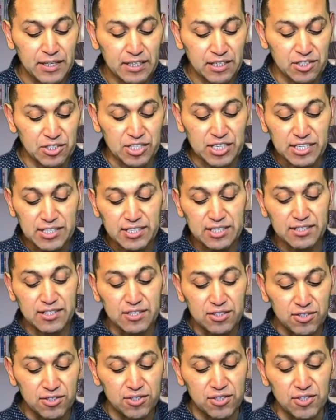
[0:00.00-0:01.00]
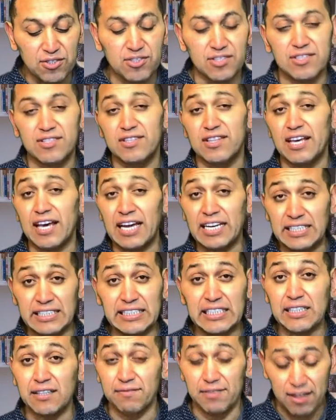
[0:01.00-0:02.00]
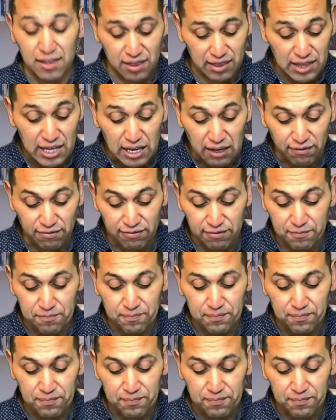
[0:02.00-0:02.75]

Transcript: Jesus introduces the idea of a thief.